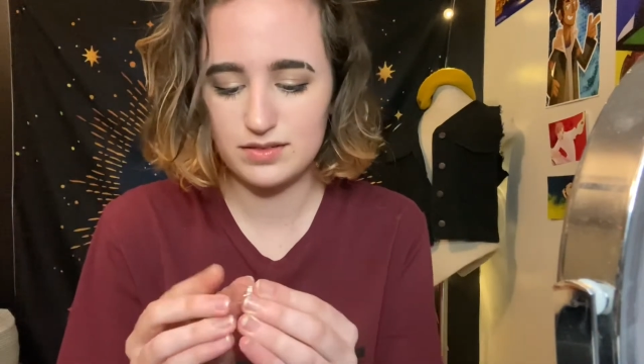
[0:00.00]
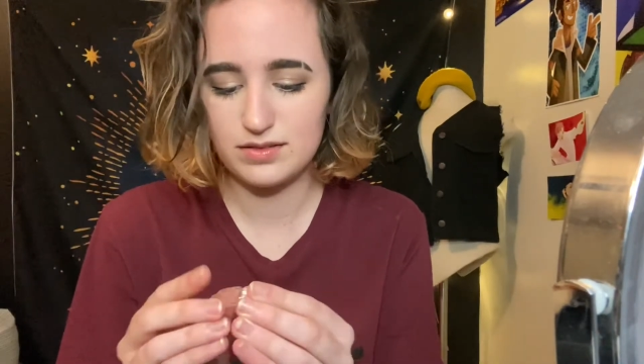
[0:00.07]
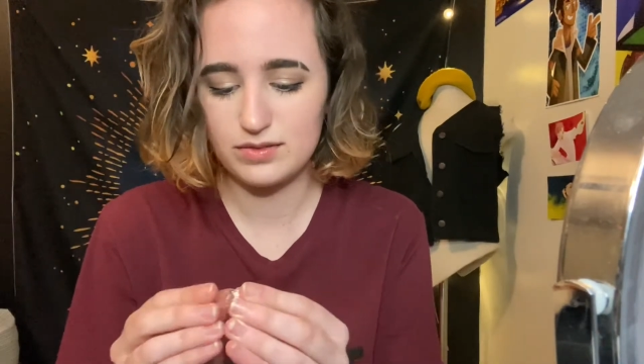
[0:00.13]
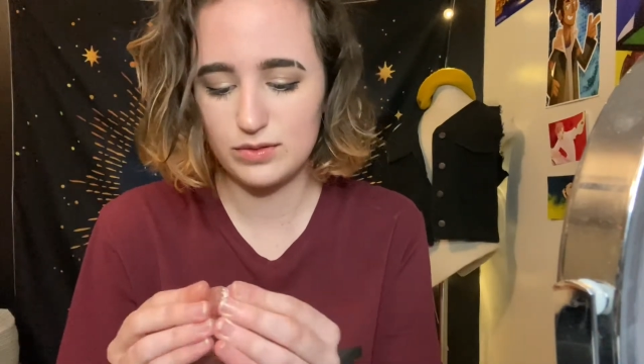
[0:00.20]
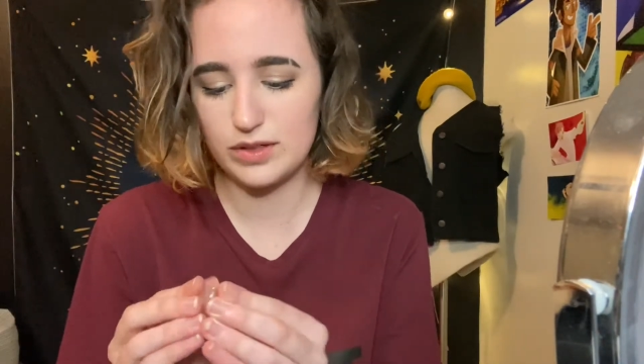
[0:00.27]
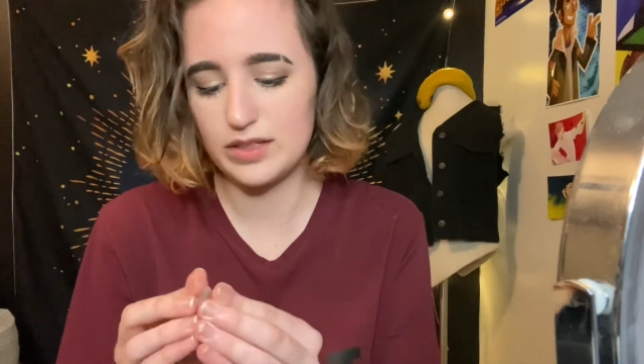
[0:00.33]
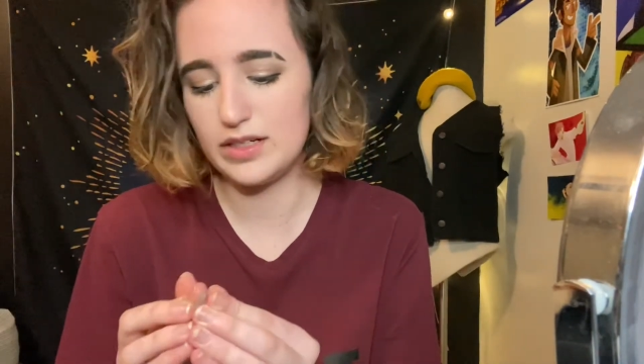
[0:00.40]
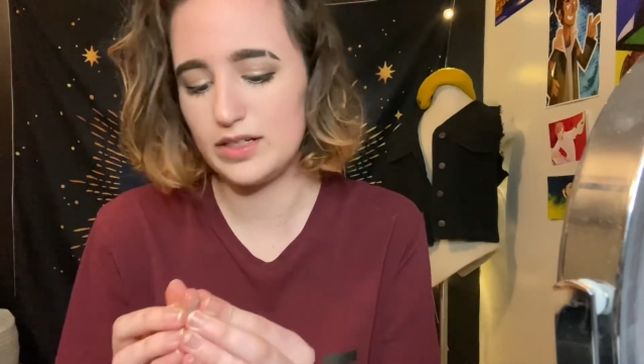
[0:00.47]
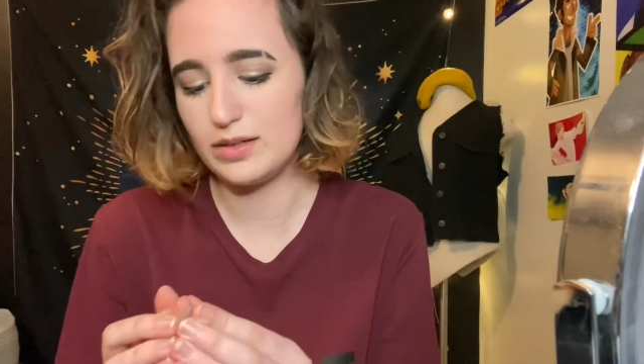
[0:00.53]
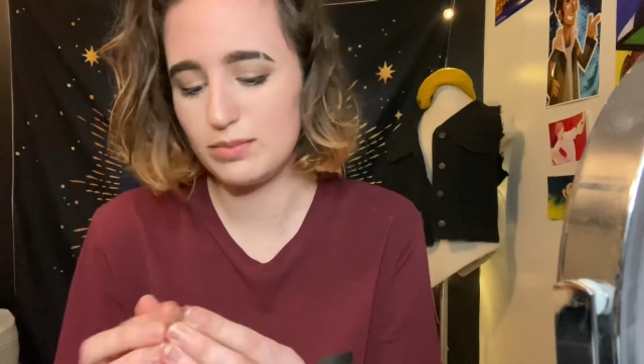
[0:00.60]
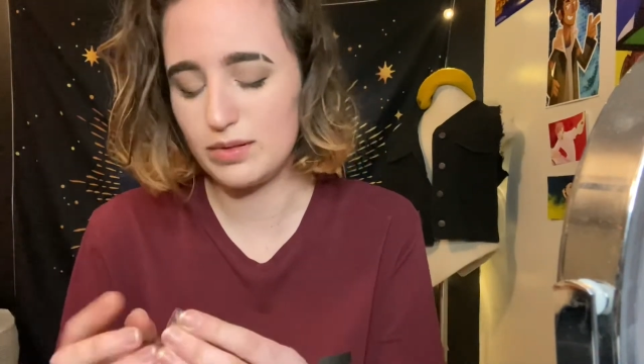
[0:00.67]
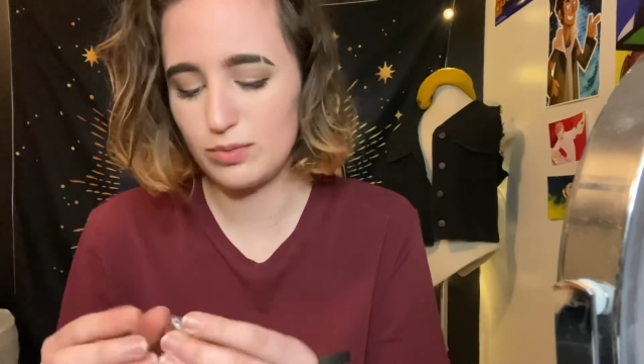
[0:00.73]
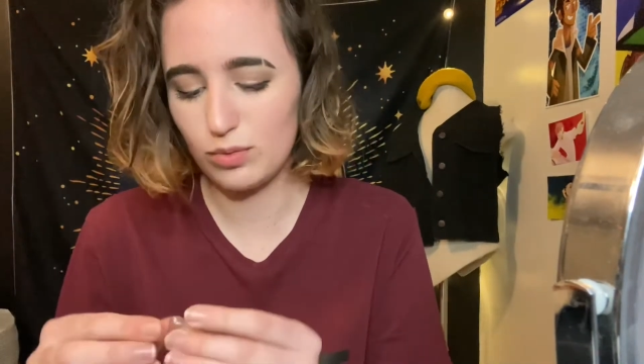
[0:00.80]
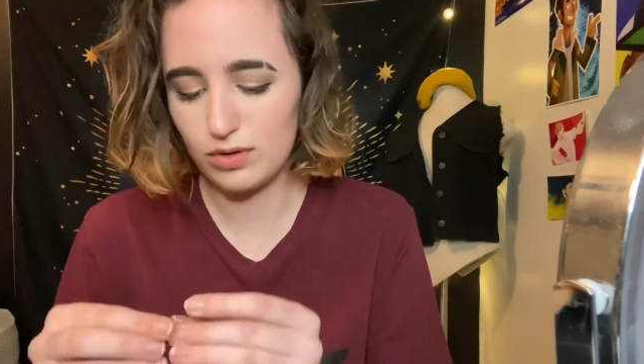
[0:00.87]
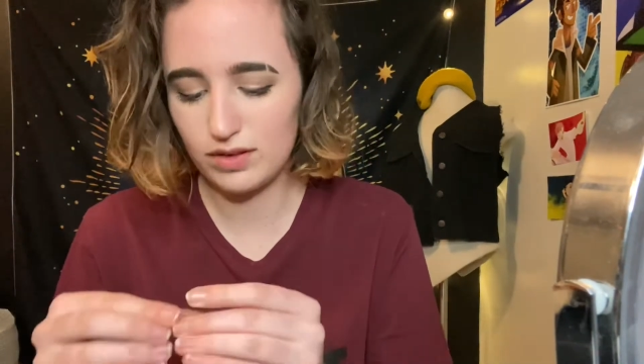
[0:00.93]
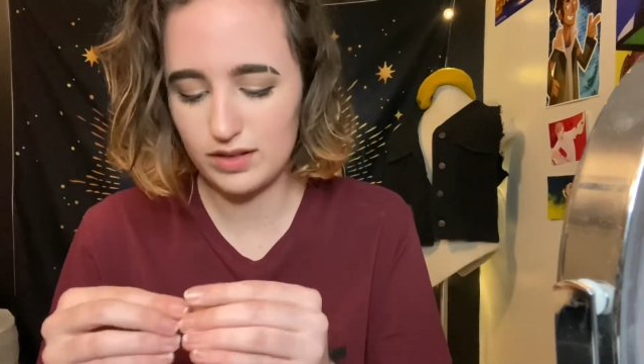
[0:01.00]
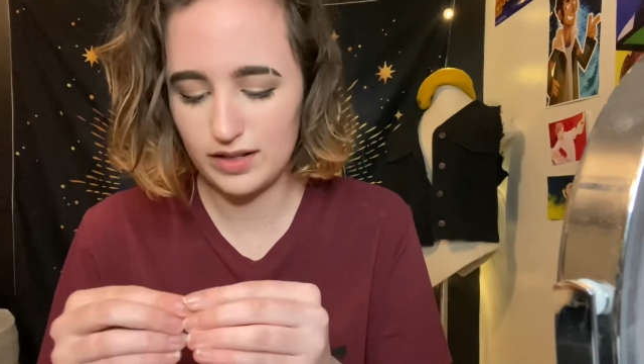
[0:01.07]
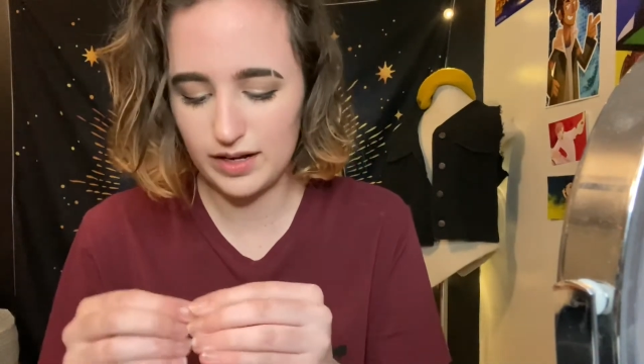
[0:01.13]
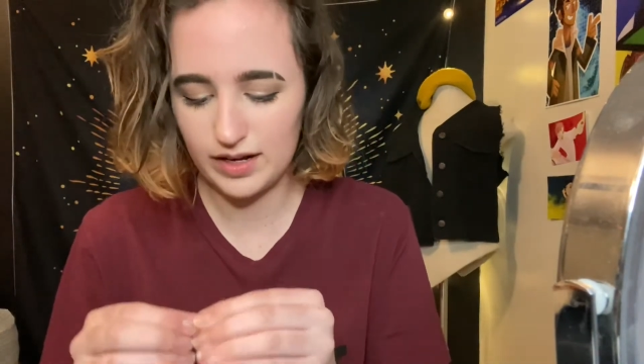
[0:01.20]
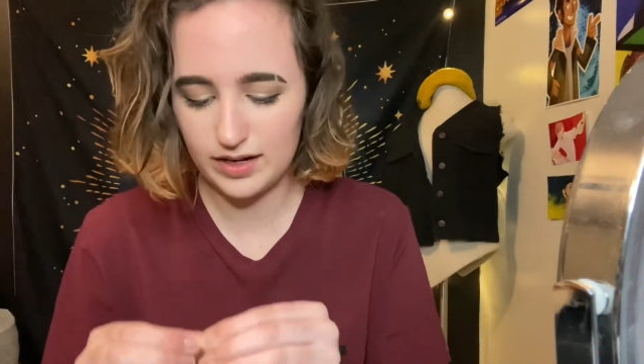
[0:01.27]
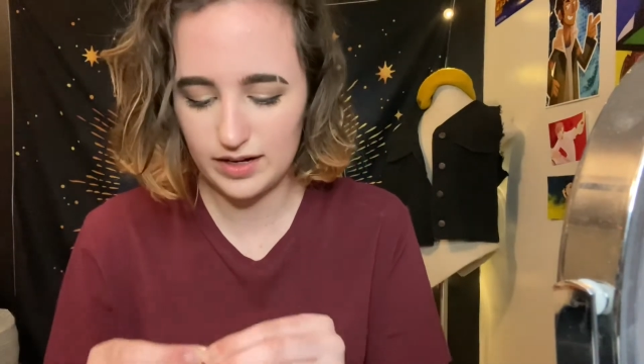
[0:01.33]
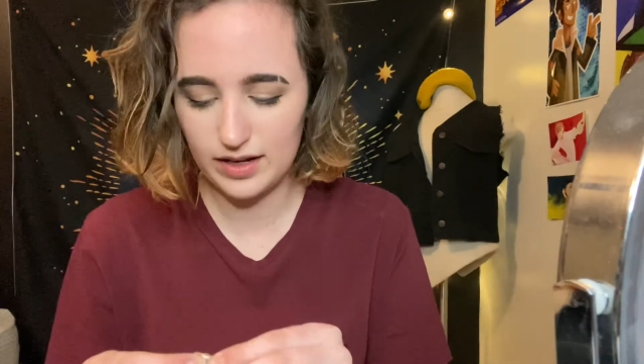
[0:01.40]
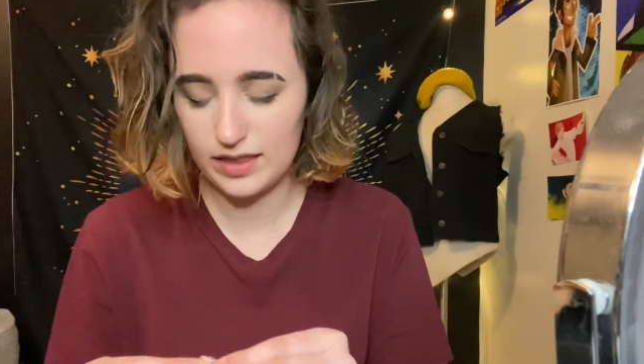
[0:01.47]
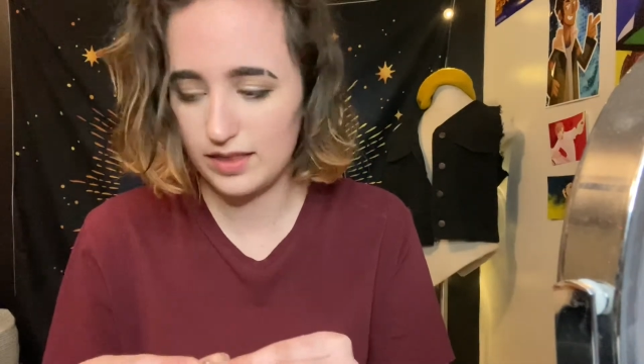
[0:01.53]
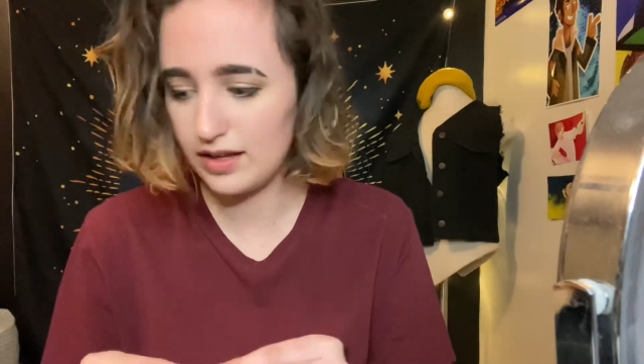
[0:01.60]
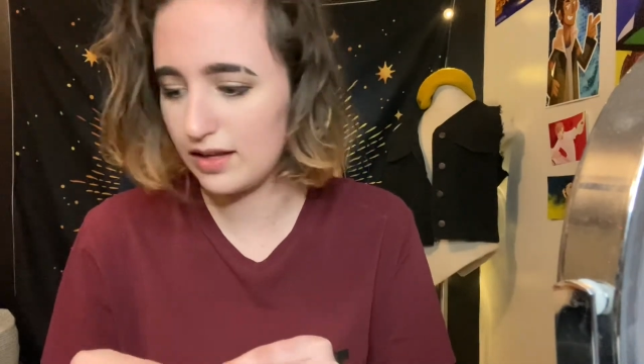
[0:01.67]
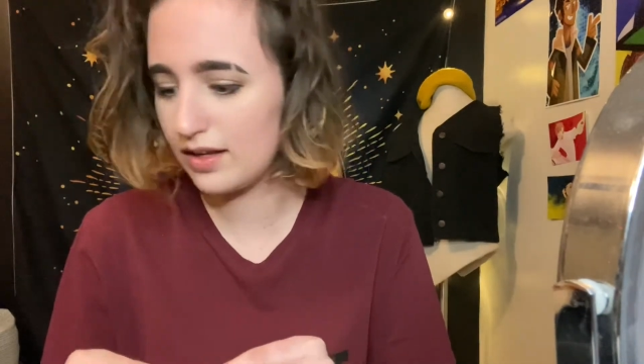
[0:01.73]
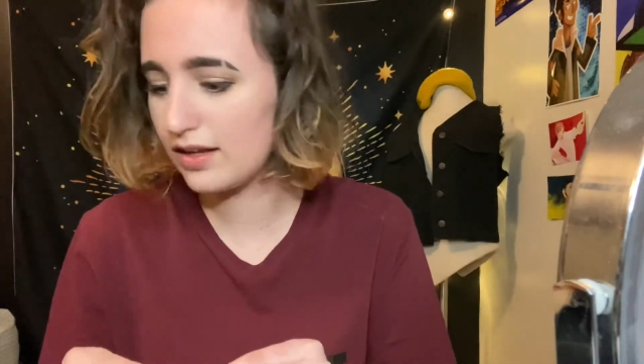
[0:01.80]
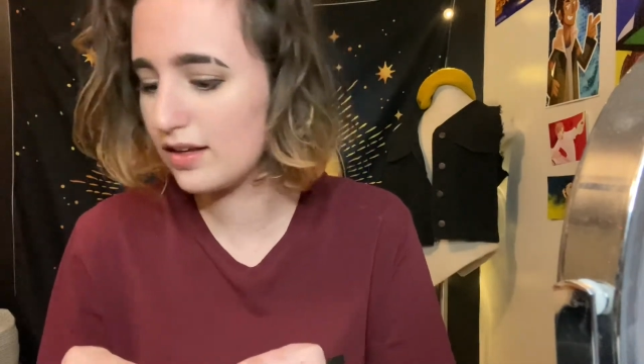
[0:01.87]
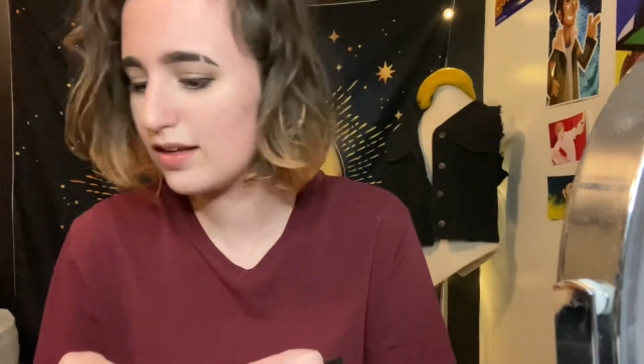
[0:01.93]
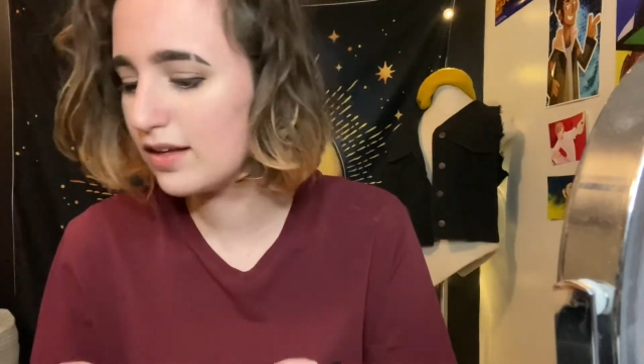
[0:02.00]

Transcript: well, I need a bit more than that, I think,